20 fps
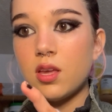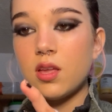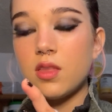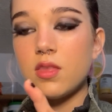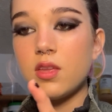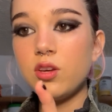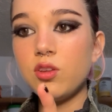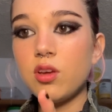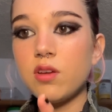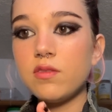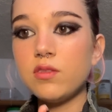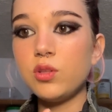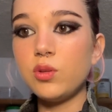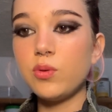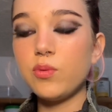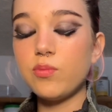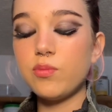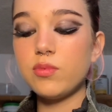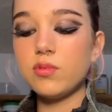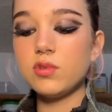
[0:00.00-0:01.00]
then you have a
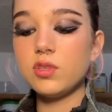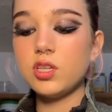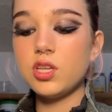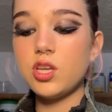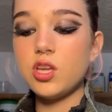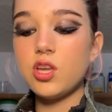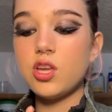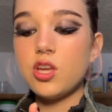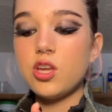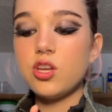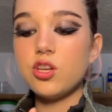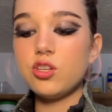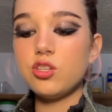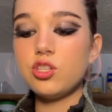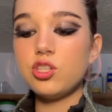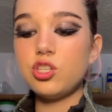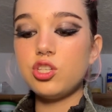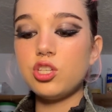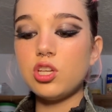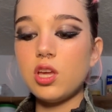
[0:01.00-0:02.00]
loop.
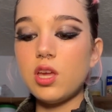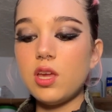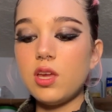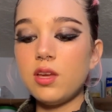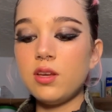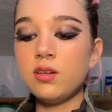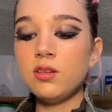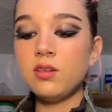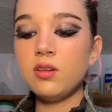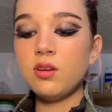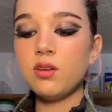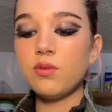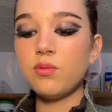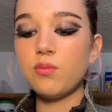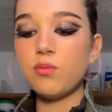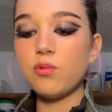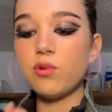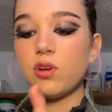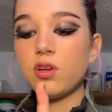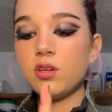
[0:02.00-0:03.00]
Chain
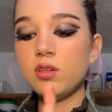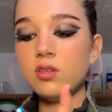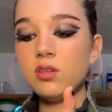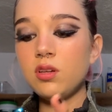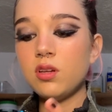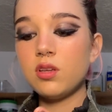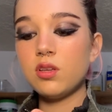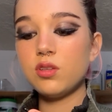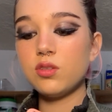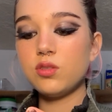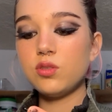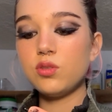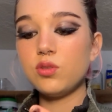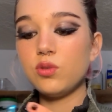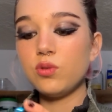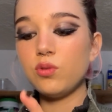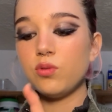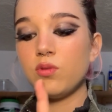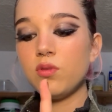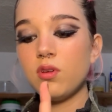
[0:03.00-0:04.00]
1,
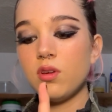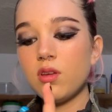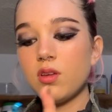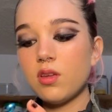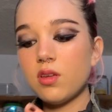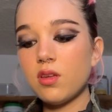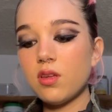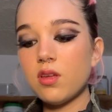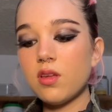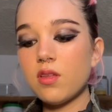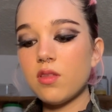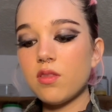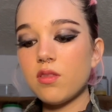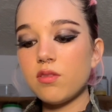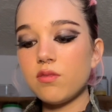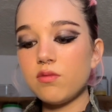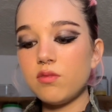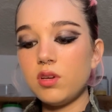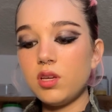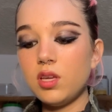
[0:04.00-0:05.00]
2,
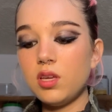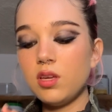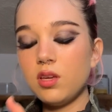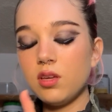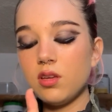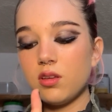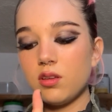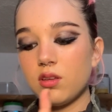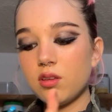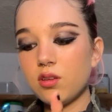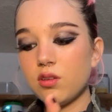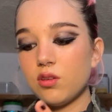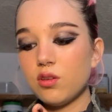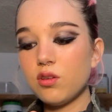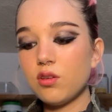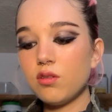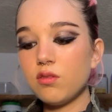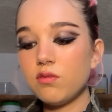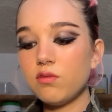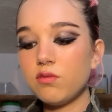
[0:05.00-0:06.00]
3,
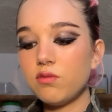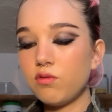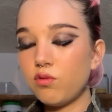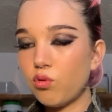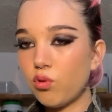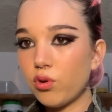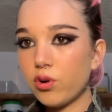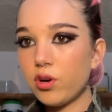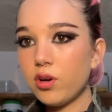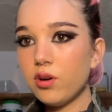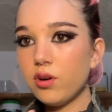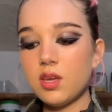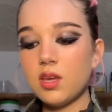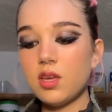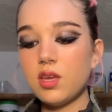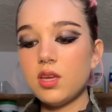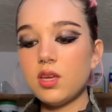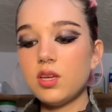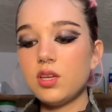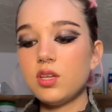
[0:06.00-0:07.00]
4.
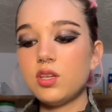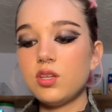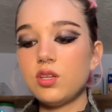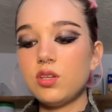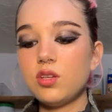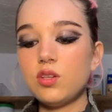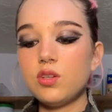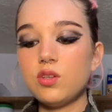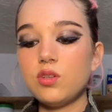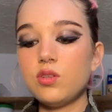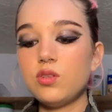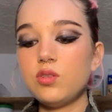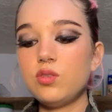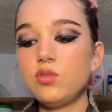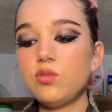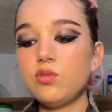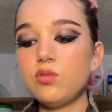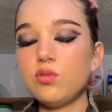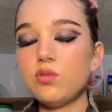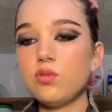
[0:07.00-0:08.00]

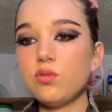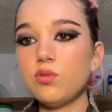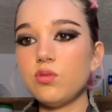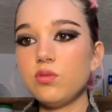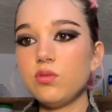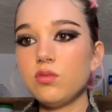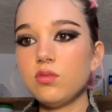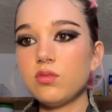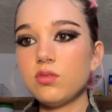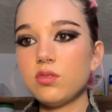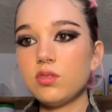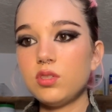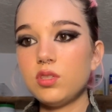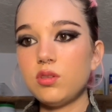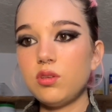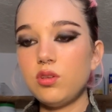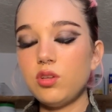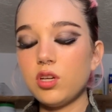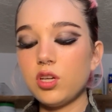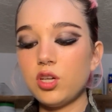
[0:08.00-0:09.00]
Do
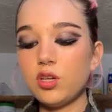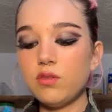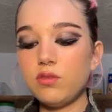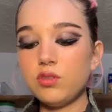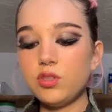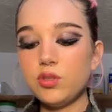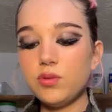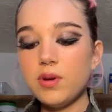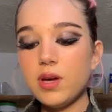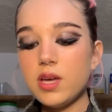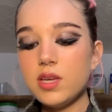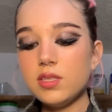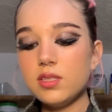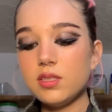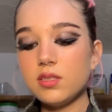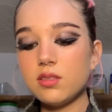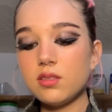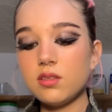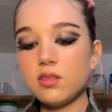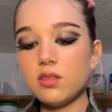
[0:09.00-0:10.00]
yarn over
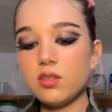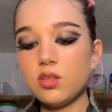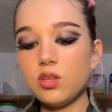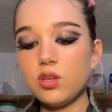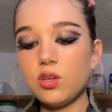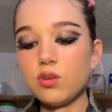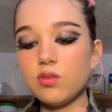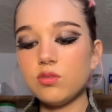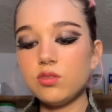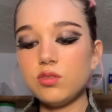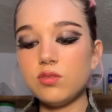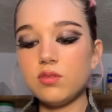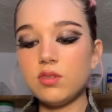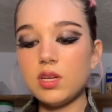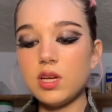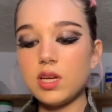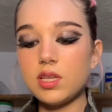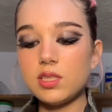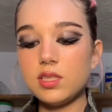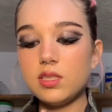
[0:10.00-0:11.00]
twice, go into the
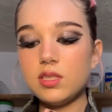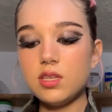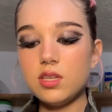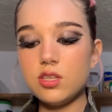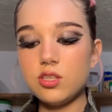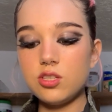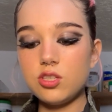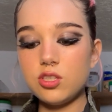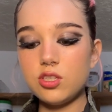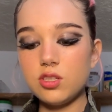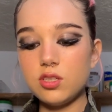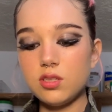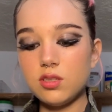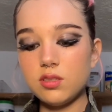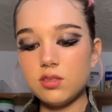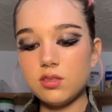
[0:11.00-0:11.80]
next stitch.